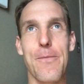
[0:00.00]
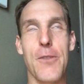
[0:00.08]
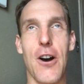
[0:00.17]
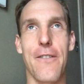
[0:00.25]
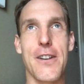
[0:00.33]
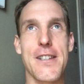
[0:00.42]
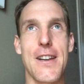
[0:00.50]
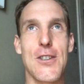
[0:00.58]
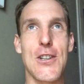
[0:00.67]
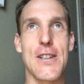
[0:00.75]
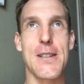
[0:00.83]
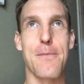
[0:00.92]

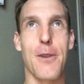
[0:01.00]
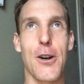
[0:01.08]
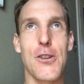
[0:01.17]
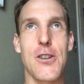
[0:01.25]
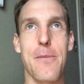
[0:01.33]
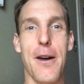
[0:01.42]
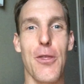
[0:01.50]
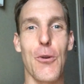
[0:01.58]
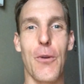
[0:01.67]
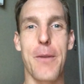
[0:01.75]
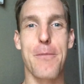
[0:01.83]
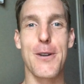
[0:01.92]
conversation has emerged about the
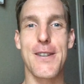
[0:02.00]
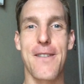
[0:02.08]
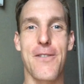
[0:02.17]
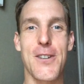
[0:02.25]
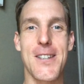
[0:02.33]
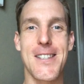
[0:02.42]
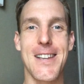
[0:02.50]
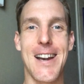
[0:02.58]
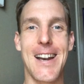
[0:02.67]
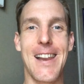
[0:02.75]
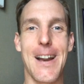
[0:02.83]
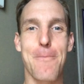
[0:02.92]
1% versus the
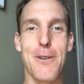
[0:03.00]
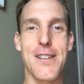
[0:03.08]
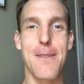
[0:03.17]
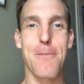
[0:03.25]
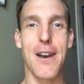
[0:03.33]
99%,